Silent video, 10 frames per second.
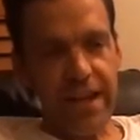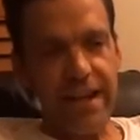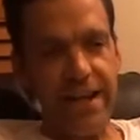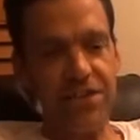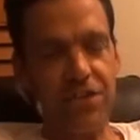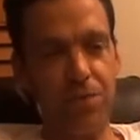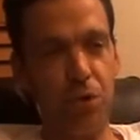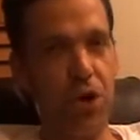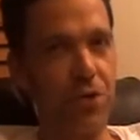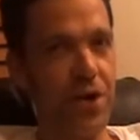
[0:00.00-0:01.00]
And I says,
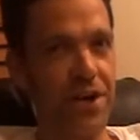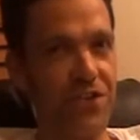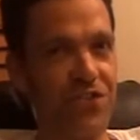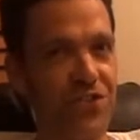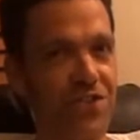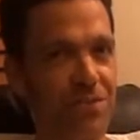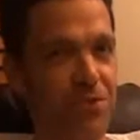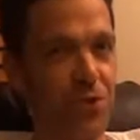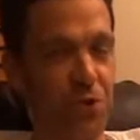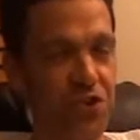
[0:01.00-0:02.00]
boy, do I got some
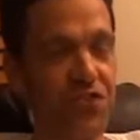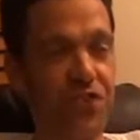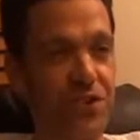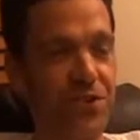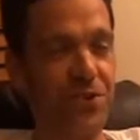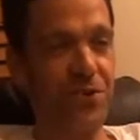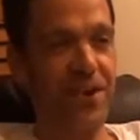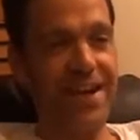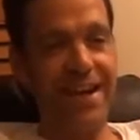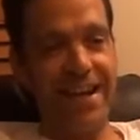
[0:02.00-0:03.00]
stories for you.
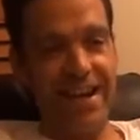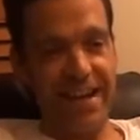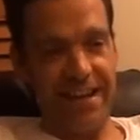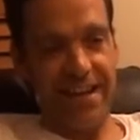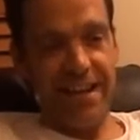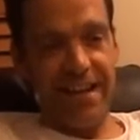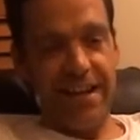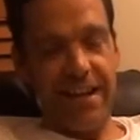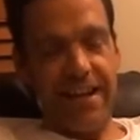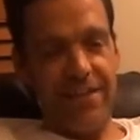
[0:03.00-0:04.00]
And
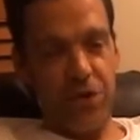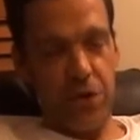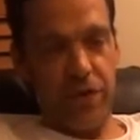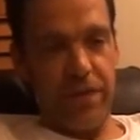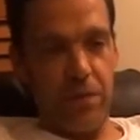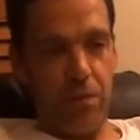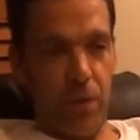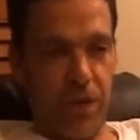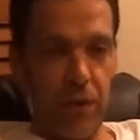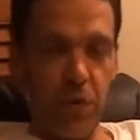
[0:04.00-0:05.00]
so,
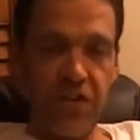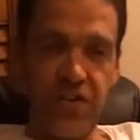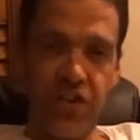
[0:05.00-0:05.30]
but then once I